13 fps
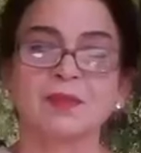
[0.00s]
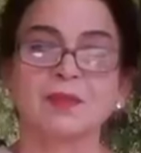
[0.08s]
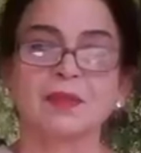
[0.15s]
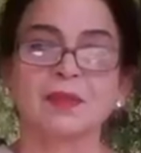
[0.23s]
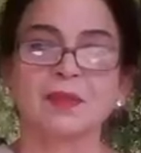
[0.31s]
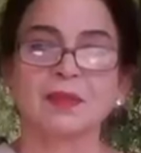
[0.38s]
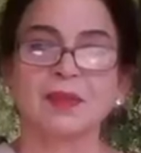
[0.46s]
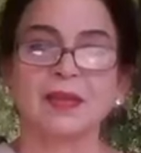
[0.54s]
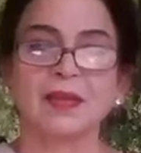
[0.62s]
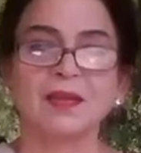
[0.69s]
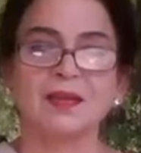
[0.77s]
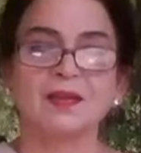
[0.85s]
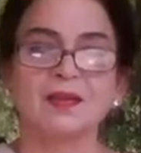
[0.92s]
Okay,
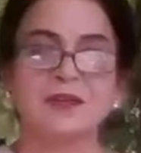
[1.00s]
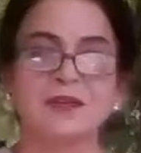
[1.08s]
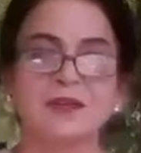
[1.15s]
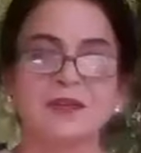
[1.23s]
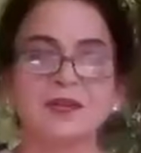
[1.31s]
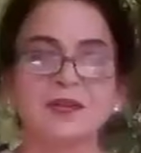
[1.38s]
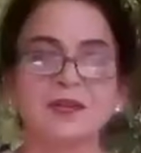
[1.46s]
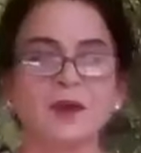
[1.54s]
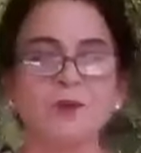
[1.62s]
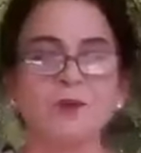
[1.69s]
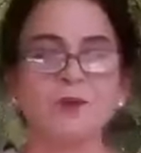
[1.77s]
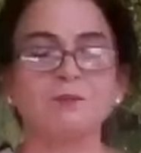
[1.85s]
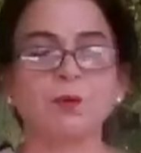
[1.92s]
see how
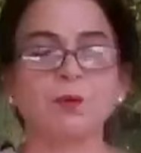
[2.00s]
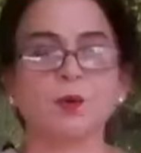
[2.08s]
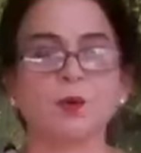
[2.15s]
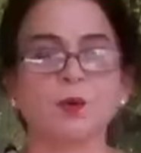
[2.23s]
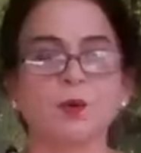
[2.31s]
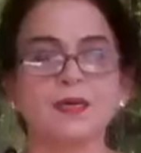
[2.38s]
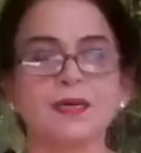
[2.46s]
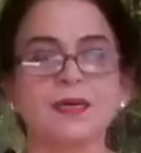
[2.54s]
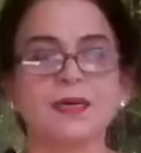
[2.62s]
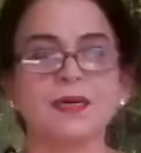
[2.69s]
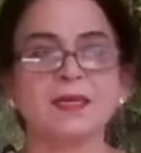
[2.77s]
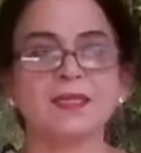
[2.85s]
important it is?